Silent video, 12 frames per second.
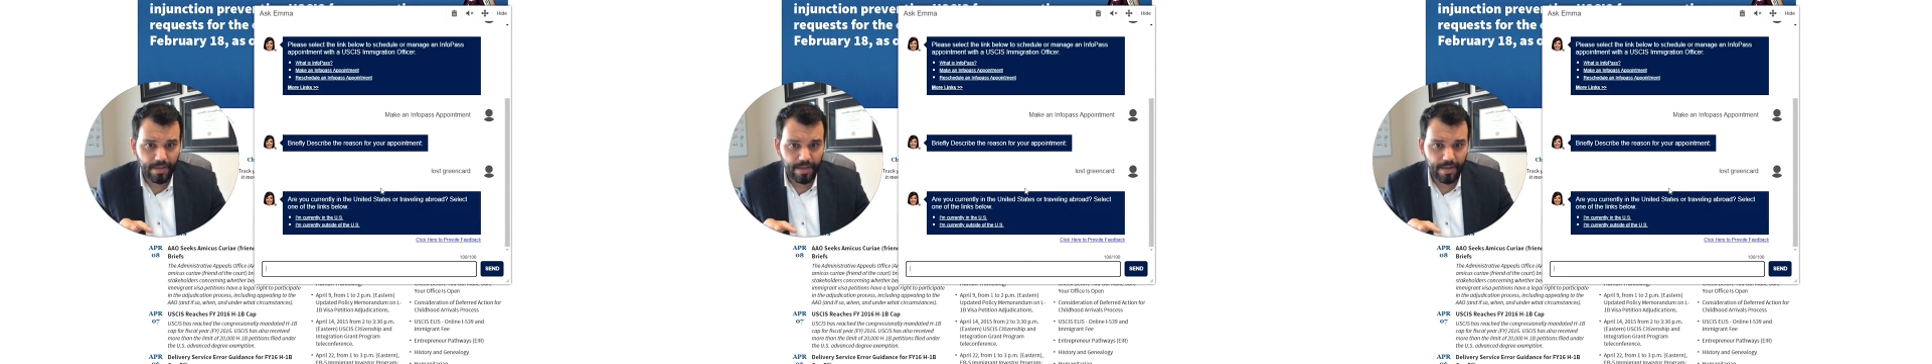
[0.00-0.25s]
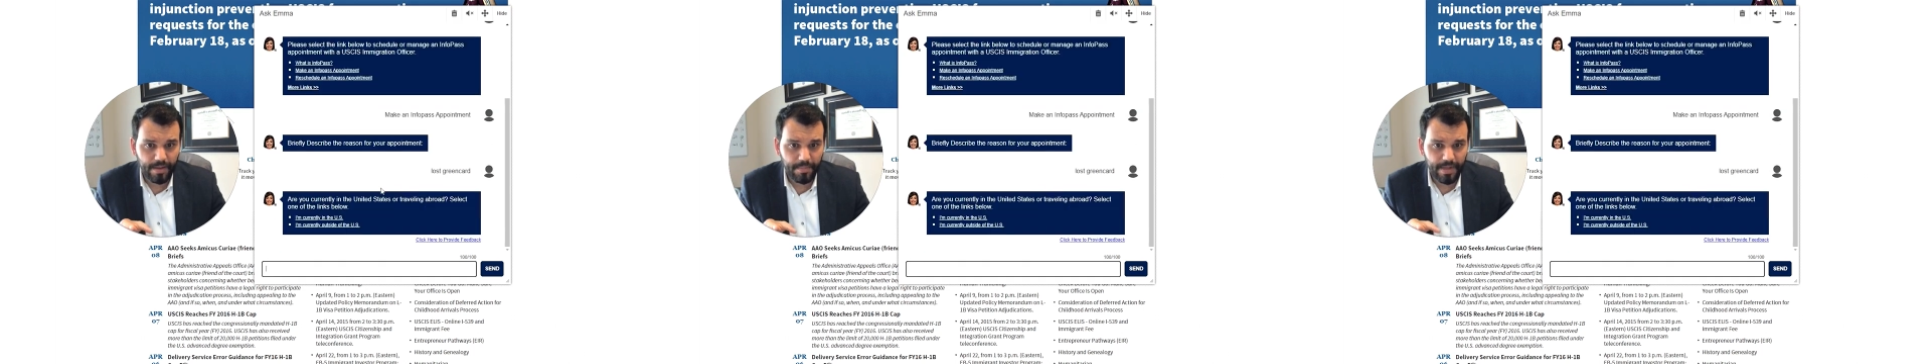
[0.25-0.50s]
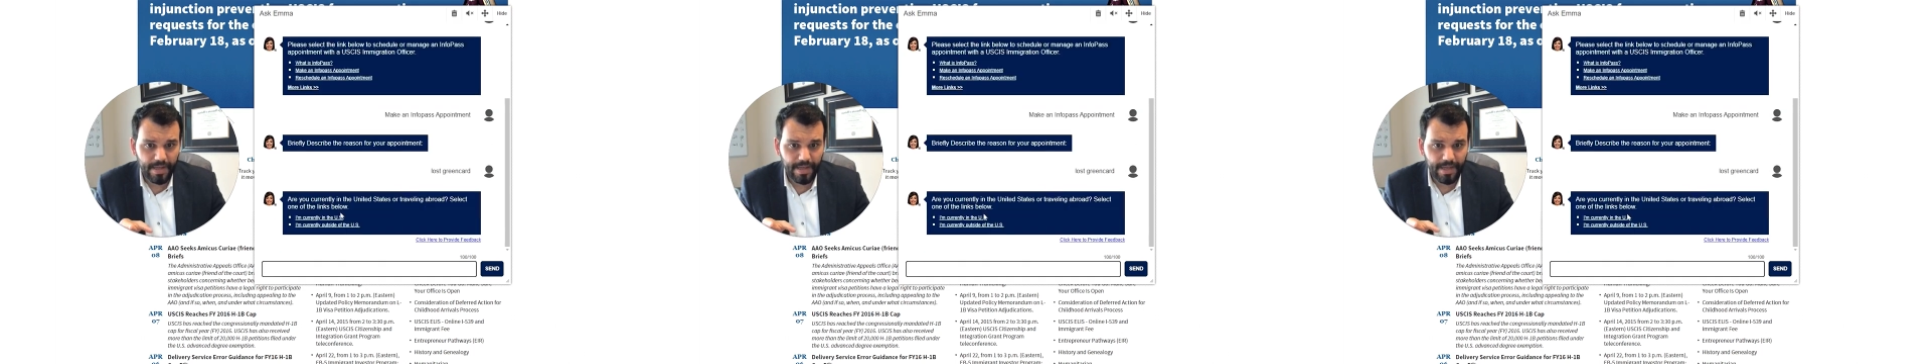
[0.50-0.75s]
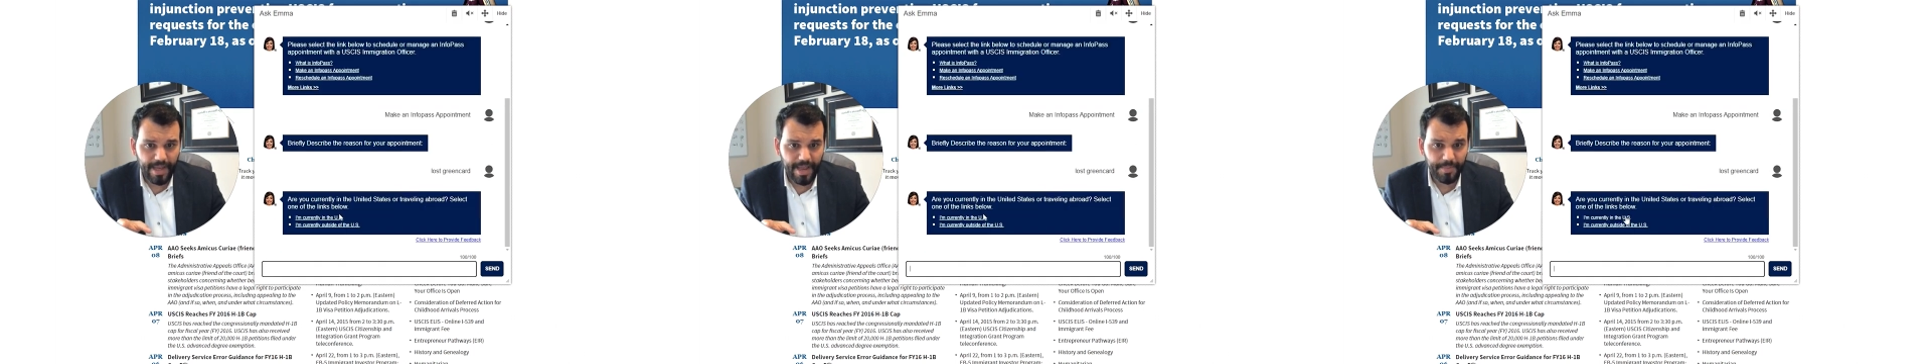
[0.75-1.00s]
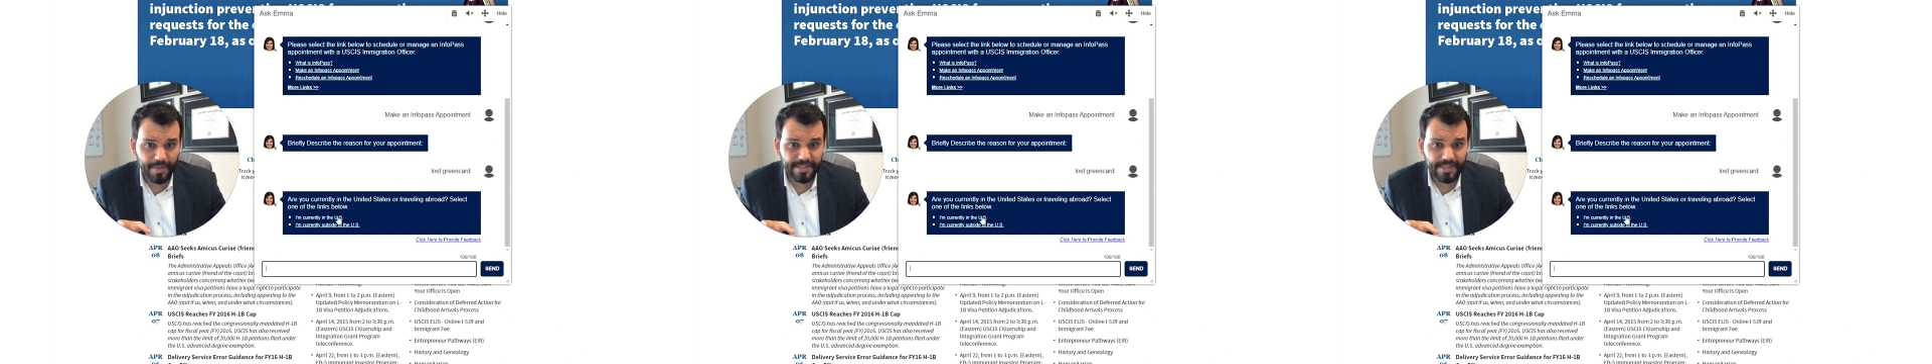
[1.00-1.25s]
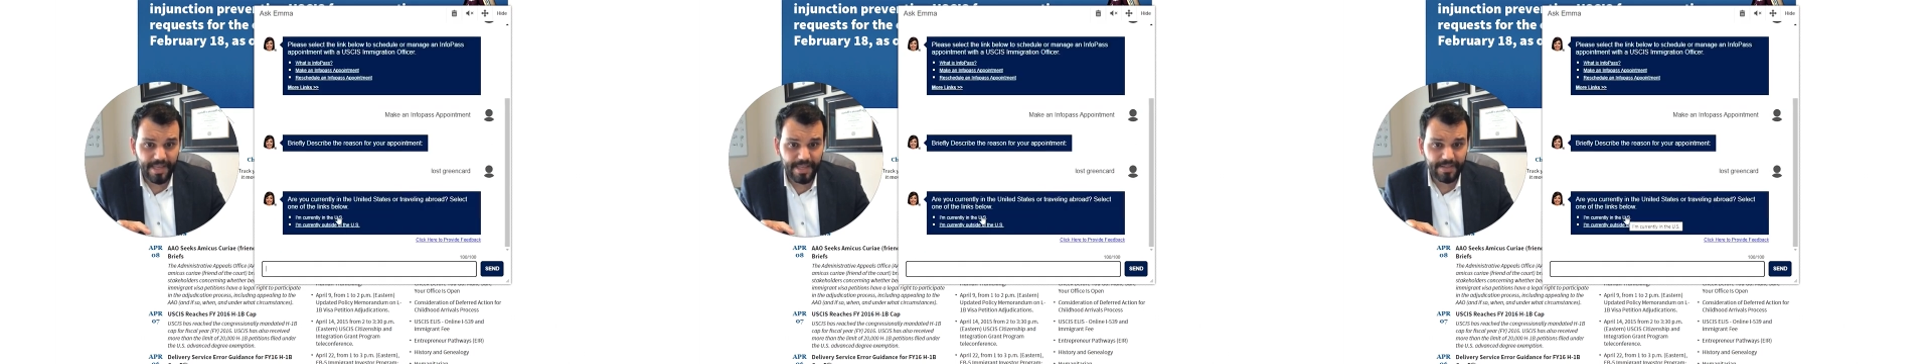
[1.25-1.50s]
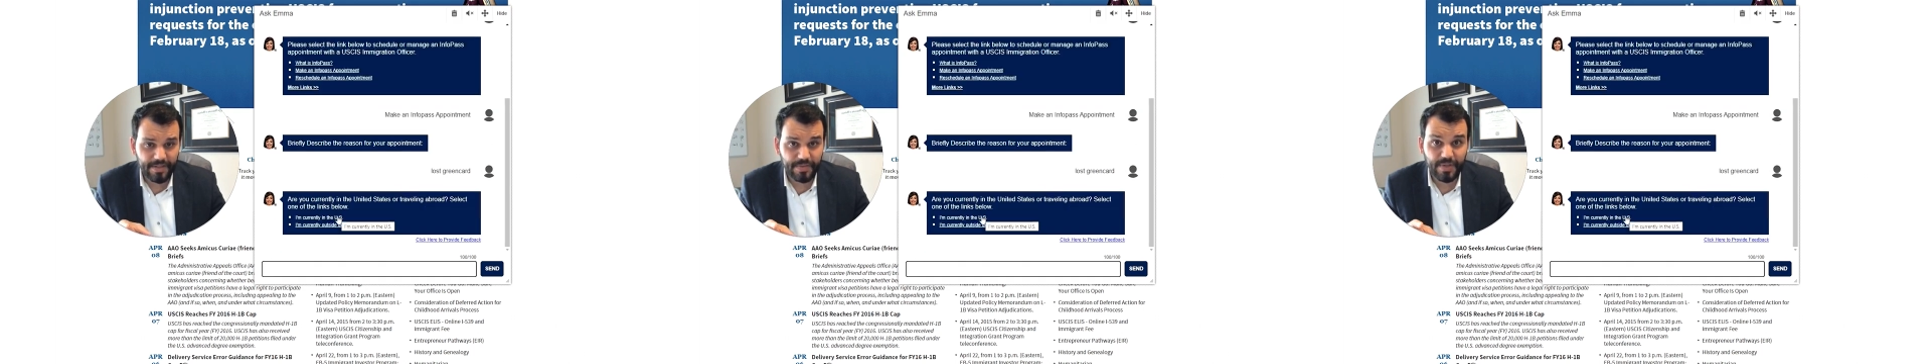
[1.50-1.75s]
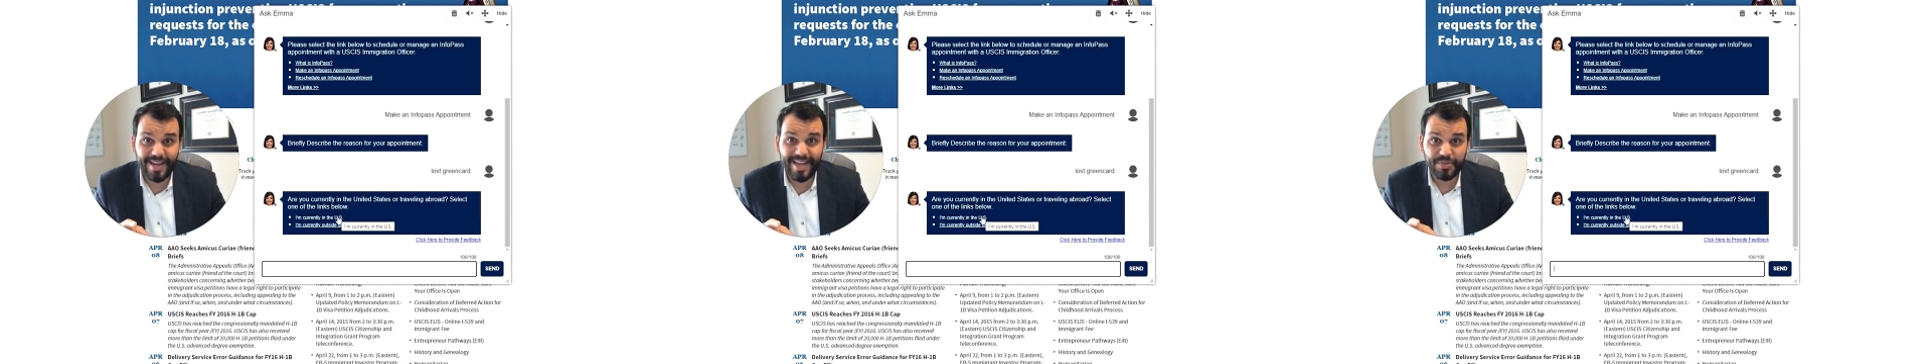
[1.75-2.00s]
I'm going to say,
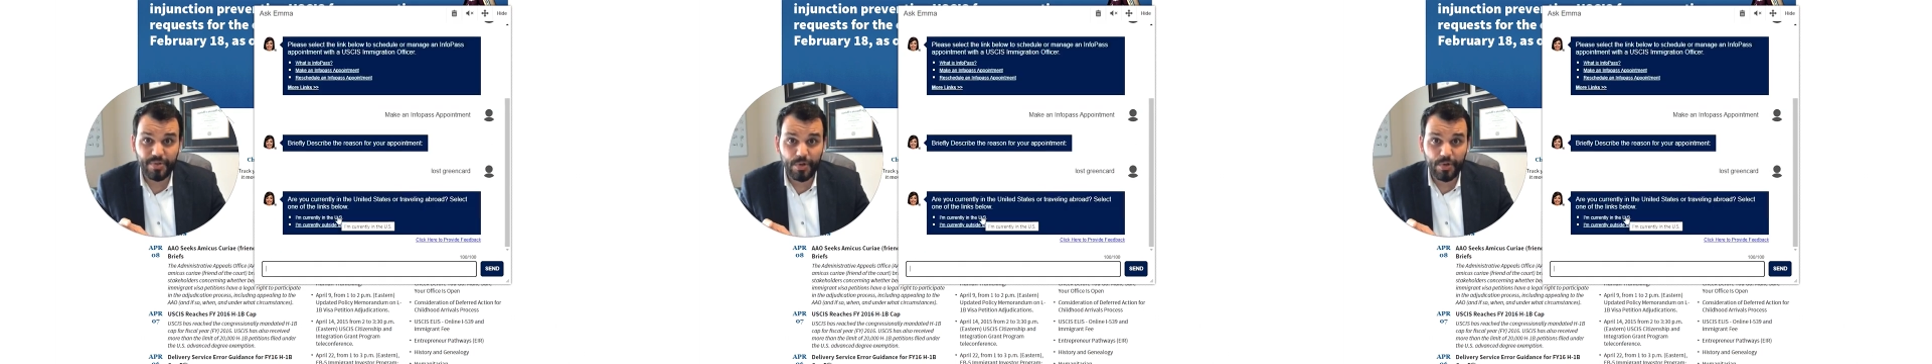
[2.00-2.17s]
it's going to ask,